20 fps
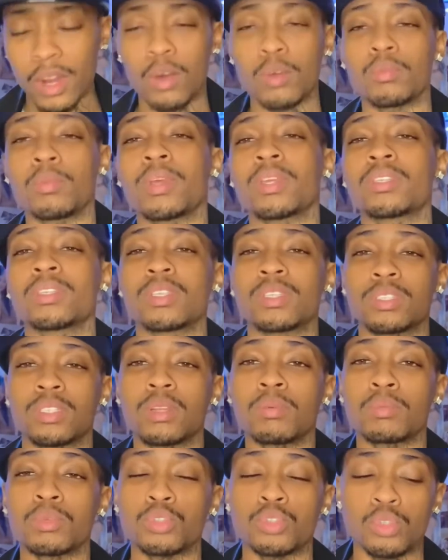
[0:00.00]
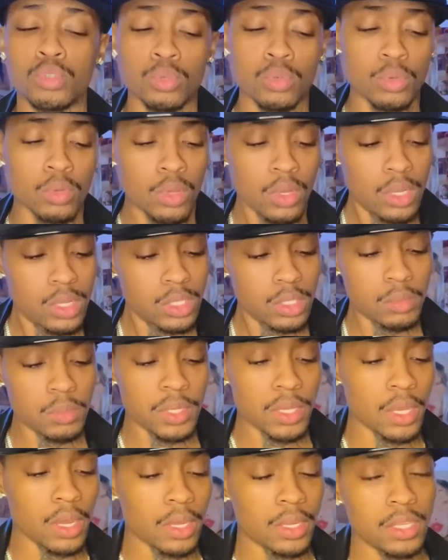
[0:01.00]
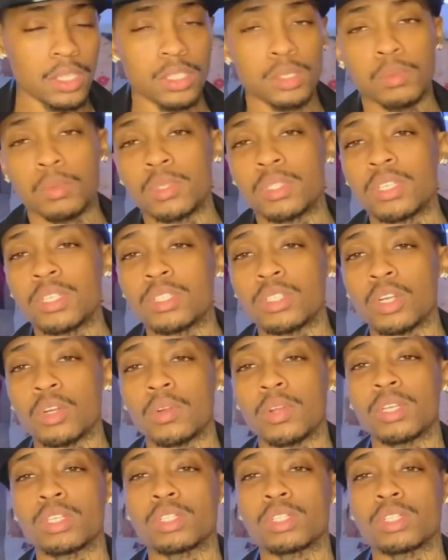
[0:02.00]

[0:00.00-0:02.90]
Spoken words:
make this number two, to be honest. But these are great shoes.